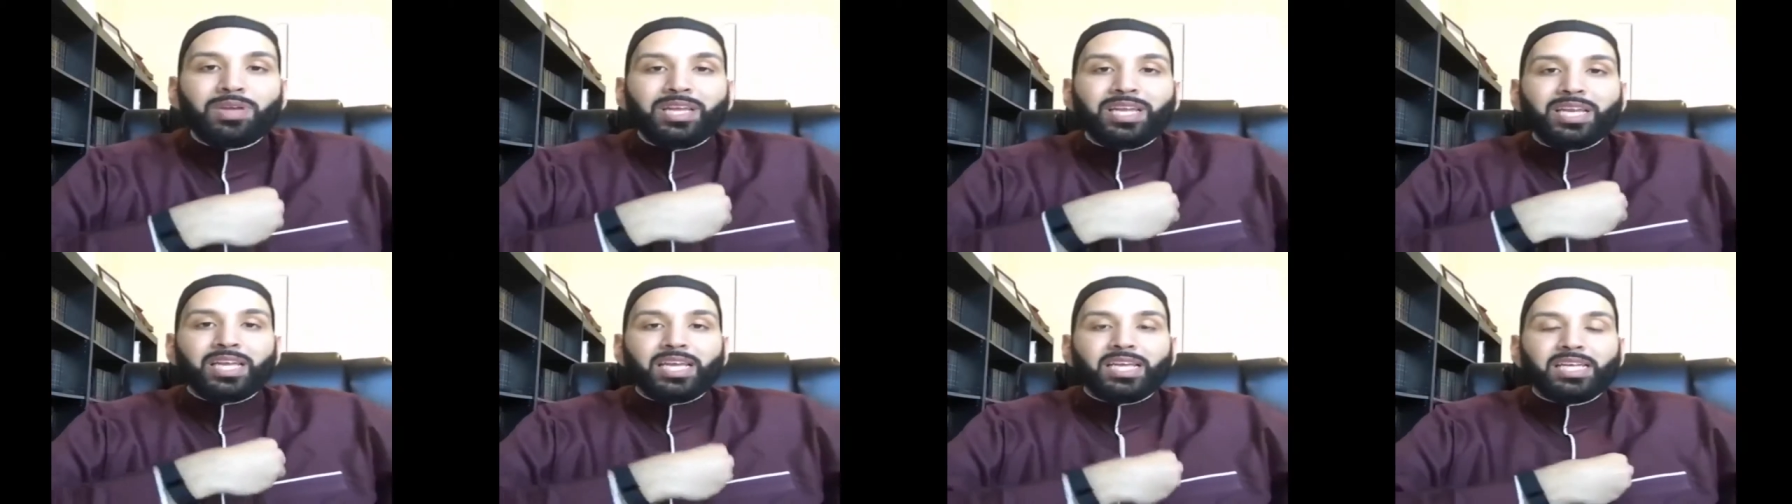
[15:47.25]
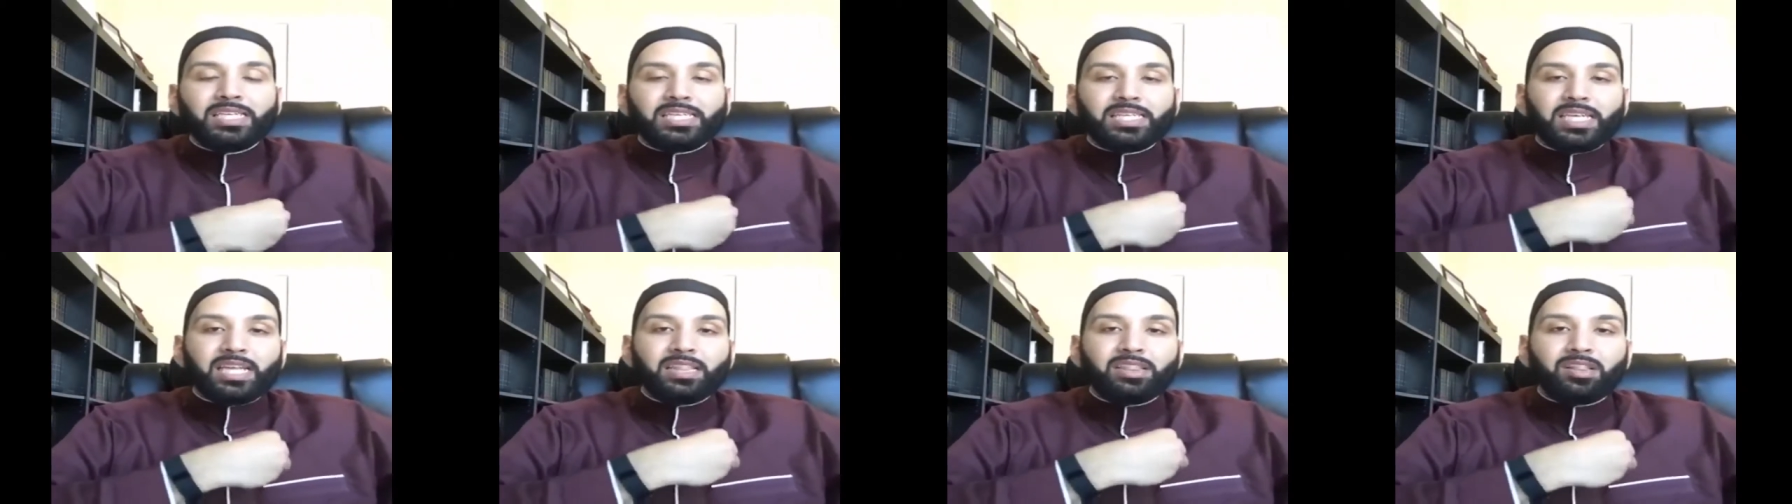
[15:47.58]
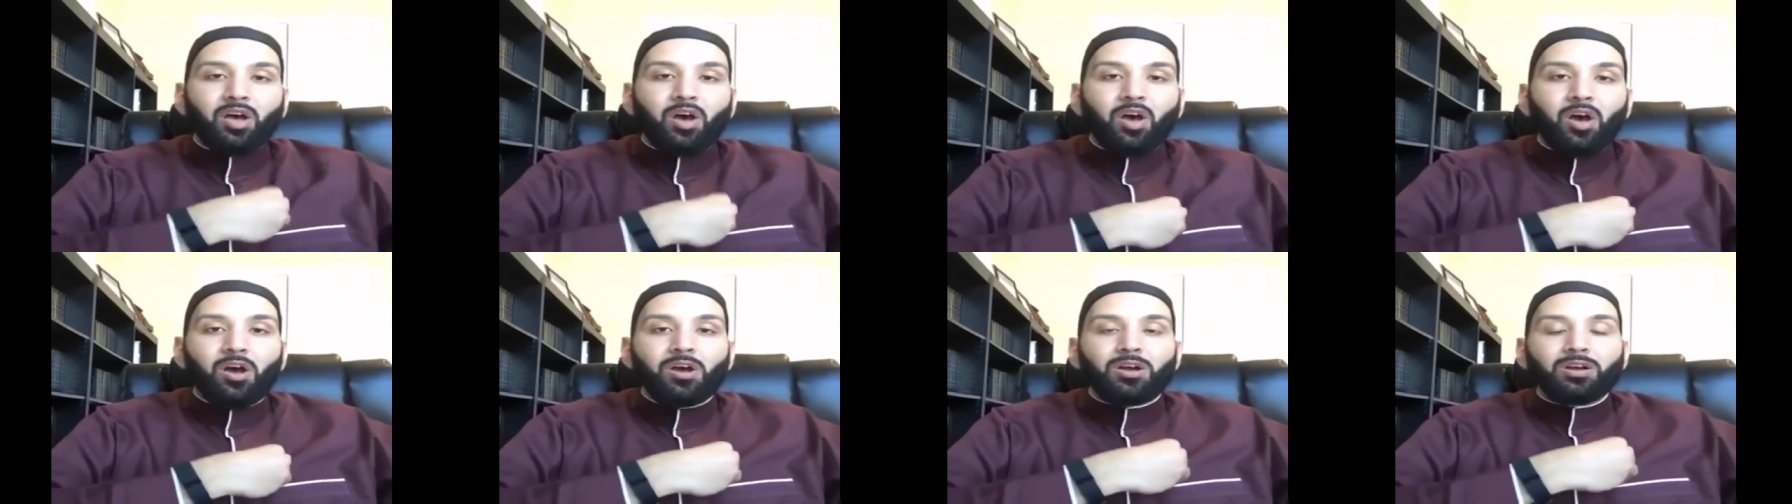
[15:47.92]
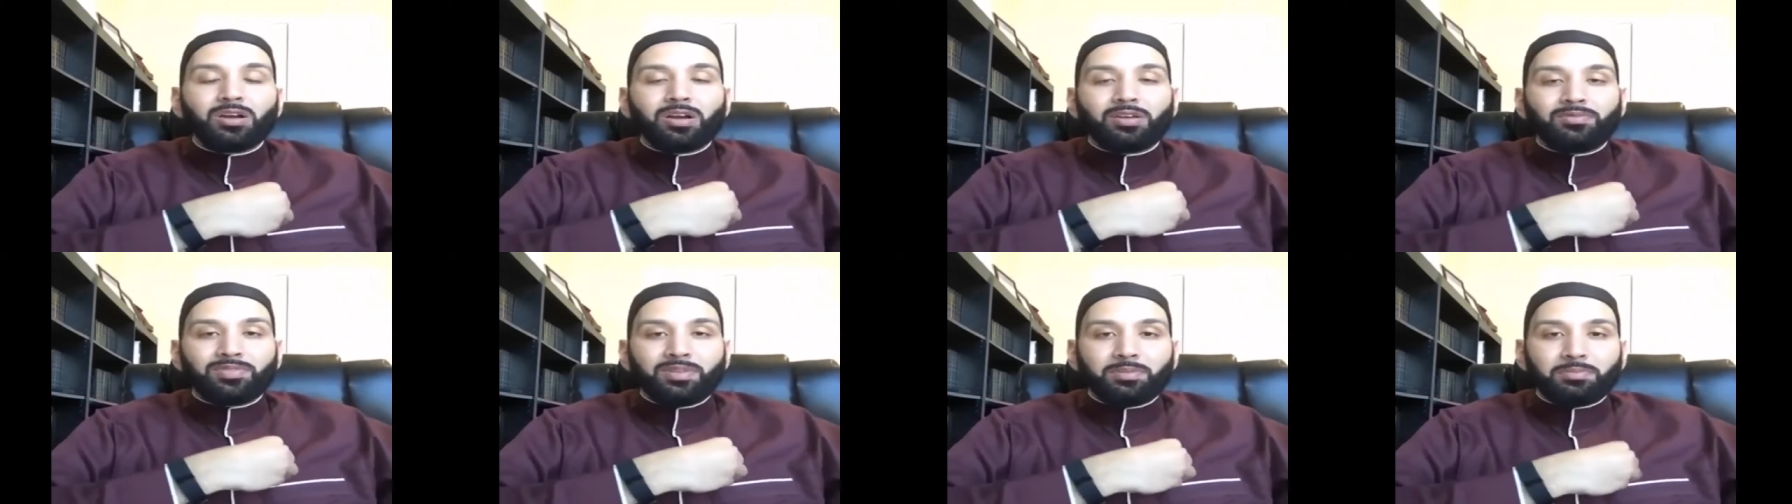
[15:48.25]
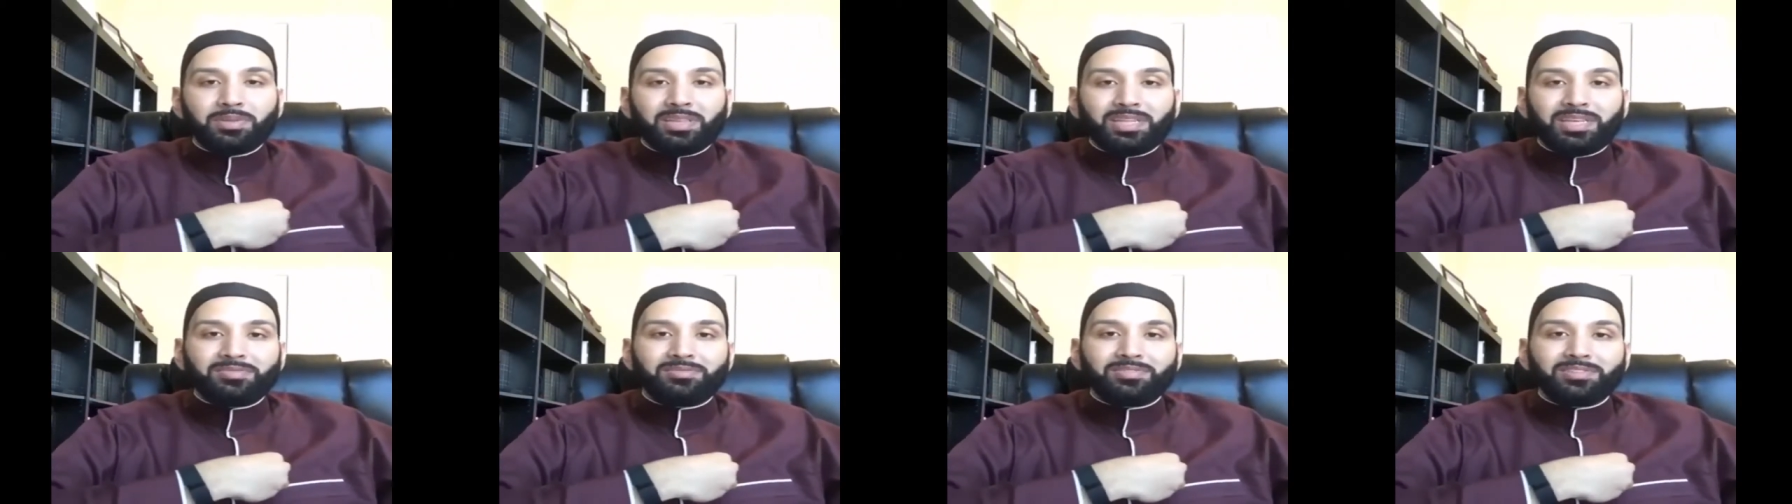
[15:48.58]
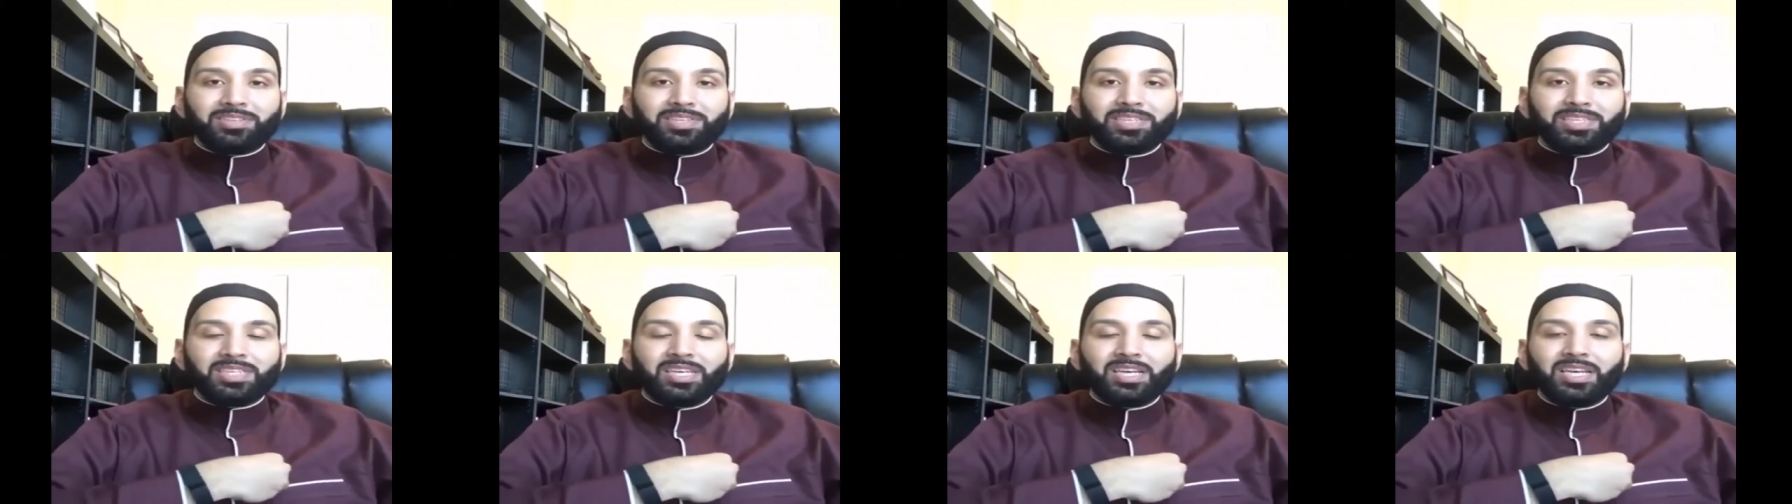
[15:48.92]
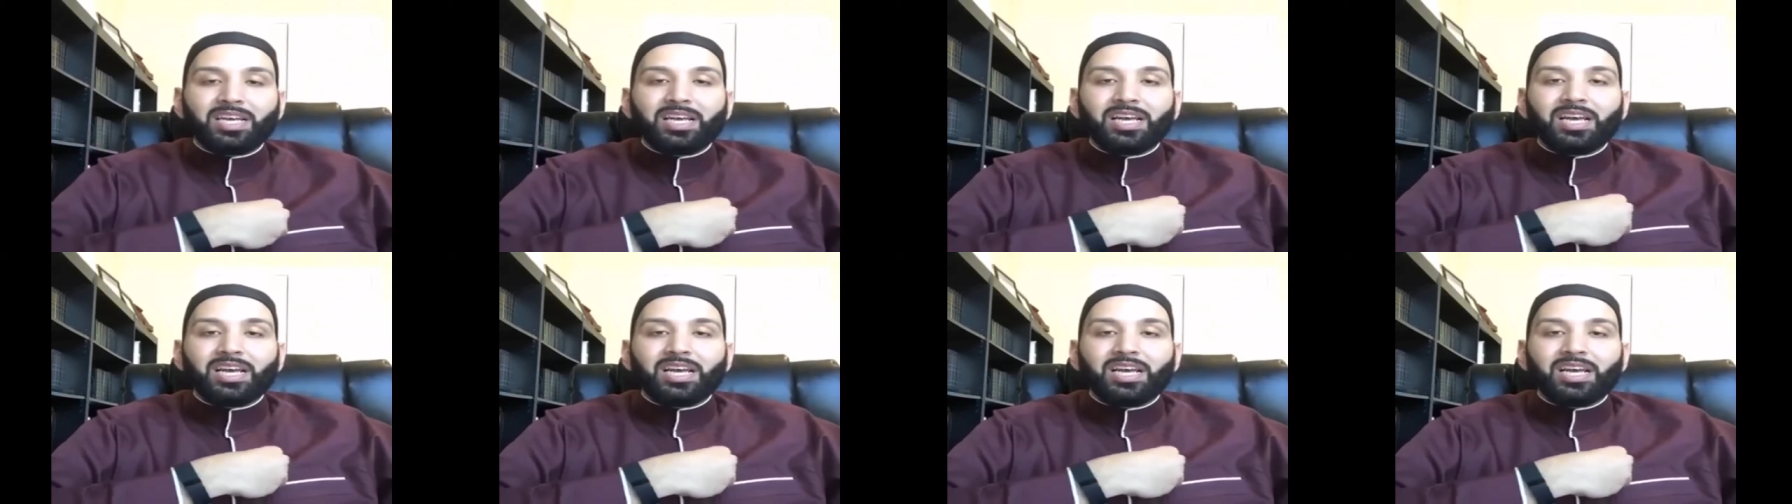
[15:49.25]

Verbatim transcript: it is in the heart of the believers.